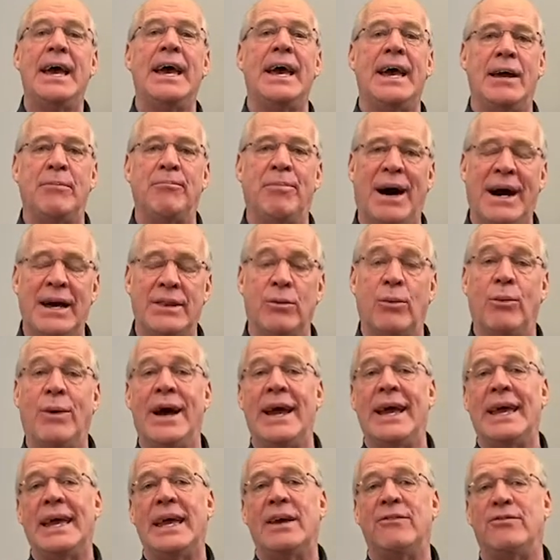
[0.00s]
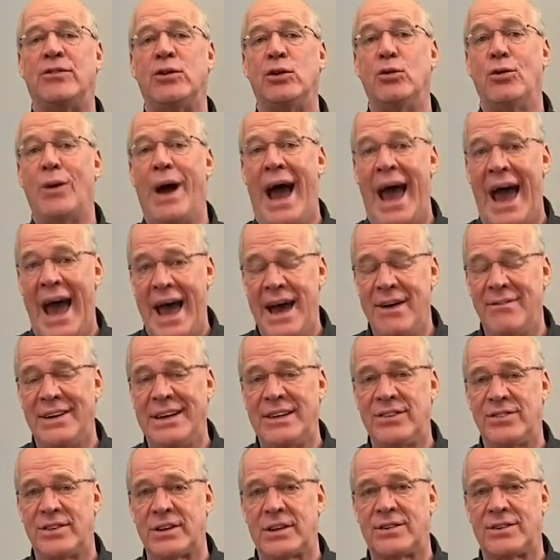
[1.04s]
and by the way, if you have a
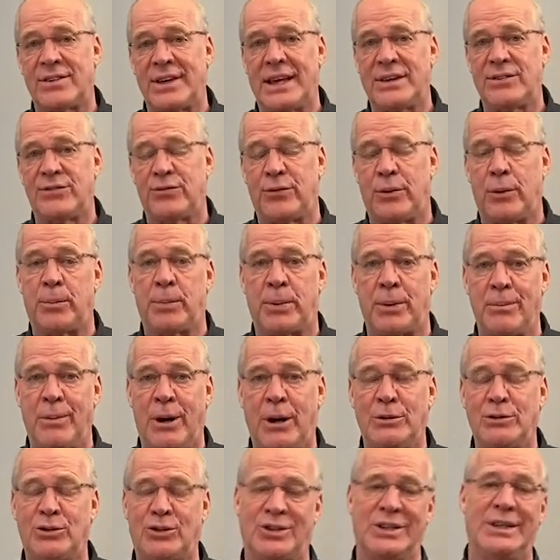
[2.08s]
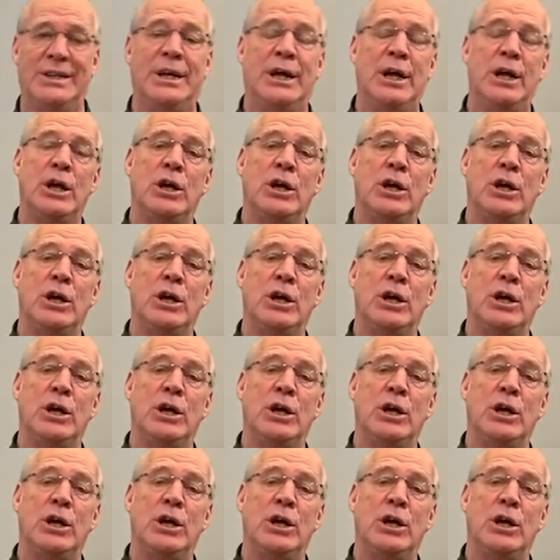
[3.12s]
successful promotion,